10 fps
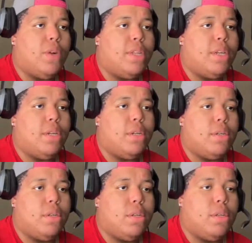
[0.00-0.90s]
it's right there.
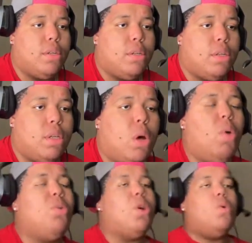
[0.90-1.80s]

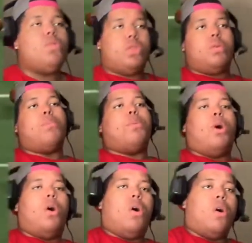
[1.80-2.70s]
Hold on to the
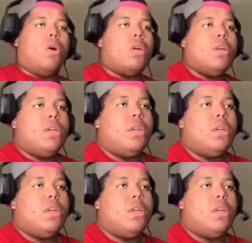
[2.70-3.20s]
ball.